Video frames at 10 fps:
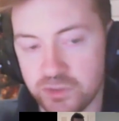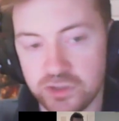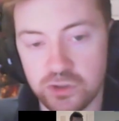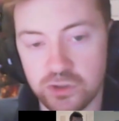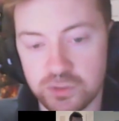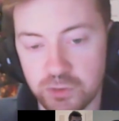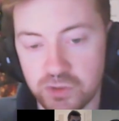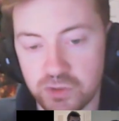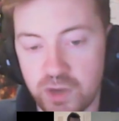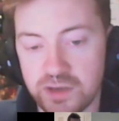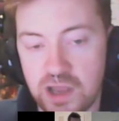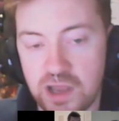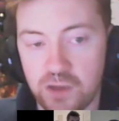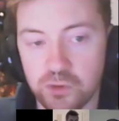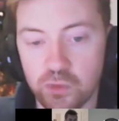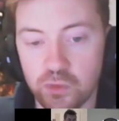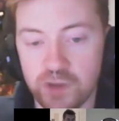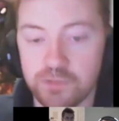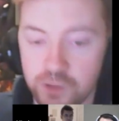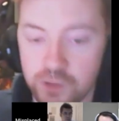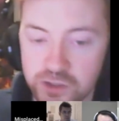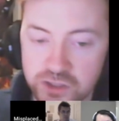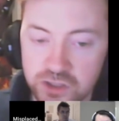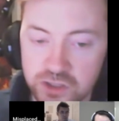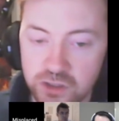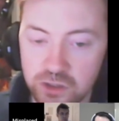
you're supposed to write down who went first,